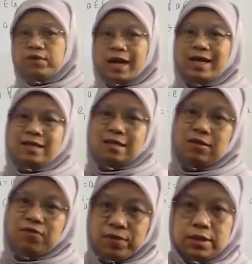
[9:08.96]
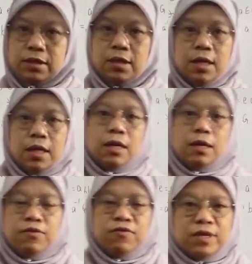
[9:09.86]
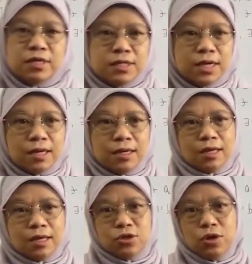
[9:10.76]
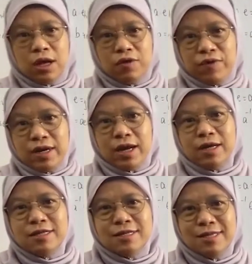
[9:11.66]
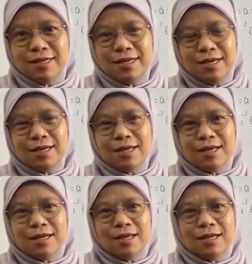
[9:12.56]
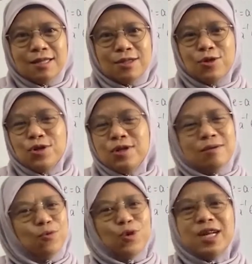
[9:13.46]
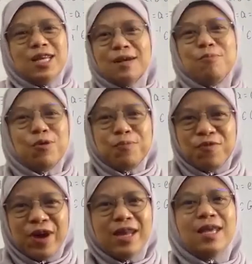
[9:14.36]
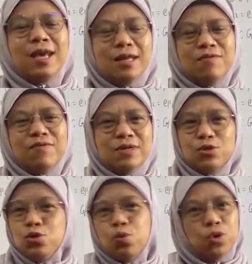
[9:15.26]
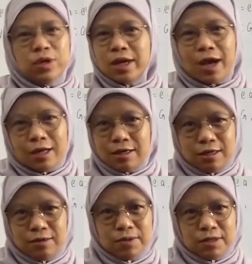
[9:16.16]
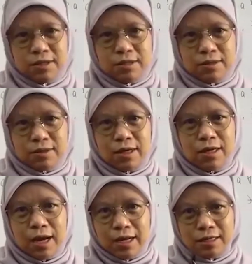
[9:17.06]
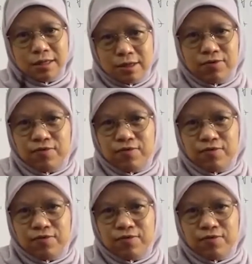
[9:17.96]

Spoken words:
the identity first. If the set does not have an identity, don't worry about finding an inverse. You won't get the inverse. Okay, the identity